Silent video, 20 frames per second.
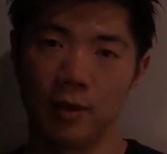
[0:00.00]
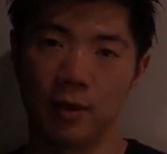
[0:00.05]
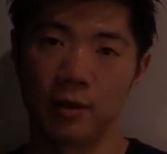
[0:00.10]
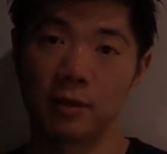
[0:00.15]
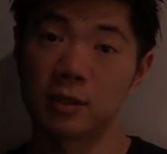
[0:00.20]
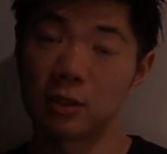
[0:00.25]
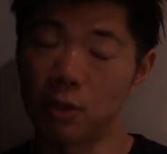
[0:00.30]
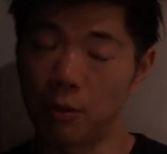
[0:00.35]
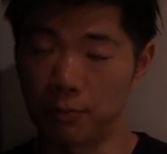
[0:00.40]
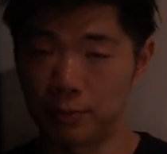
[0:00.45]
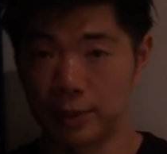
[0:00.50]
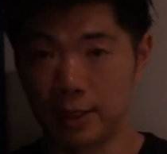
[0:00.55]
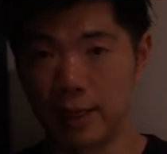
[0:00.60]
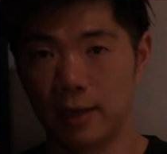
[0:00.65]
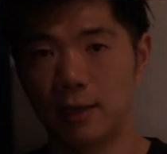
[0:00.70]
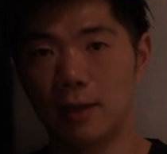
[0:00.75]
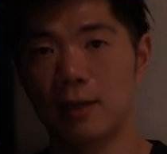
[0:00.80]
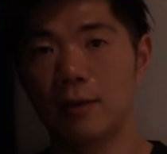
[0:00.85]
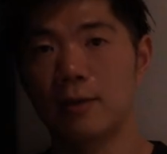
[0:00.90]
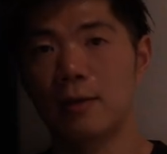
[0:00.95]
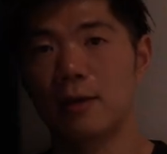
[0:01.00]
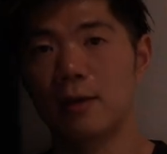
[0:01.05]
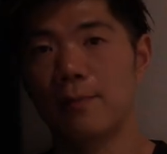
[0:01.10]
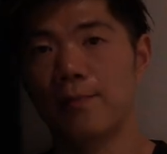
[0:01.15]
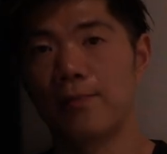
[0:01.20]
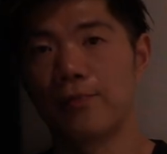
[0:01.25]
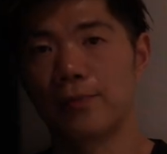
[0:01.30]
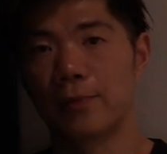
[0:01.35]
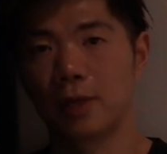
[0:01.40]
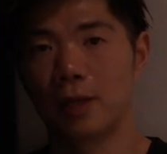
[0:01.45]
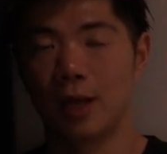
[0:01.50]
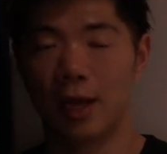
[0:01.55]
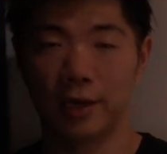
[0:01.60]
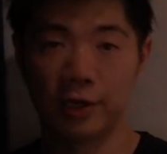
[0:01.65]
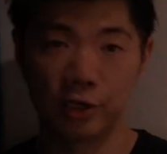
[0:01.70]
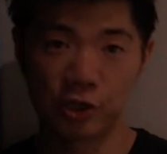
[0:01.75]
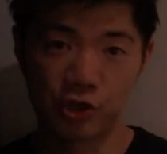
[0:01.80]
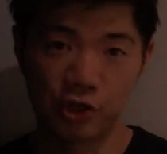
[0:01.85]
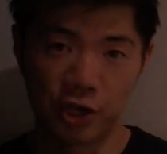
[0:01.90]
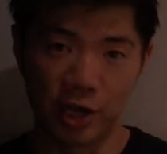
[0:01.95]
stop taking it, and
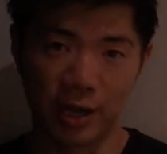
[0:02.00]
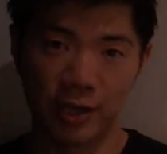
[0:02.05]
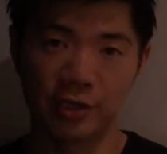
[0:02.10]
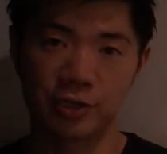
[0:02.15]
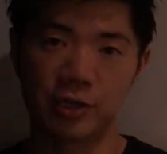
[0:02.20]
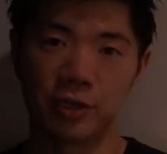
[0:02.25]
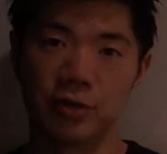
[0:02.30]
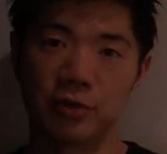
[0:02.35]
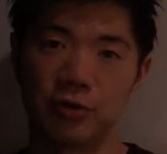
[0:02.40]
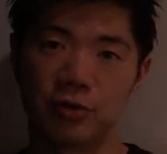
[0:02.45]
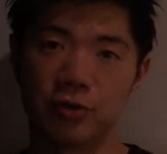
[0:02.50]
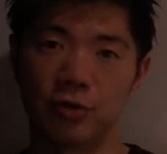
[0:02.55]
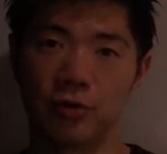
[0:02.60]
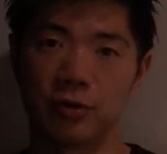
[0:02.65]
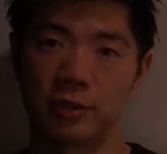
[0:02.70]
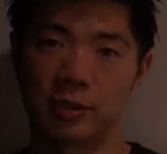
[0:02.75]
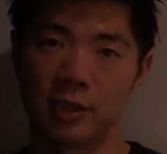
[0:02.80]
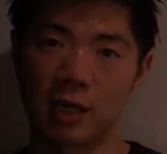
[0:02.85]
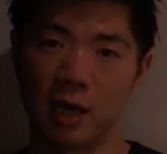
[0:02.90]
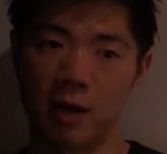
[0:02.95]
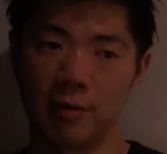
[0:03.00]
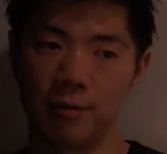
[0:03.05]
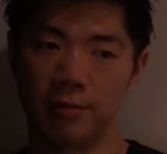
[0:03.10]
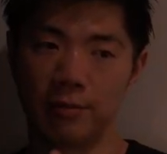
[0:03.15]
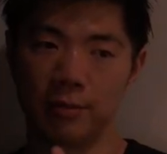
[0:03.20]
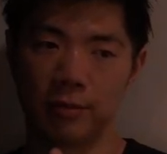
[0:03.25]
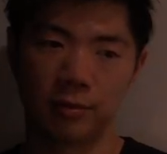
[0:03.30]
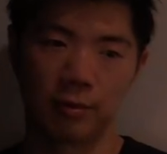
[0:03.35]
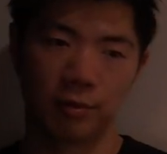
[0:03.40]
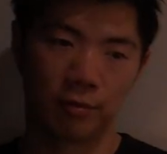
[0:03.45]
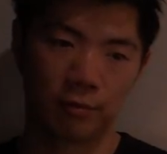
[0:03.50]
then change into some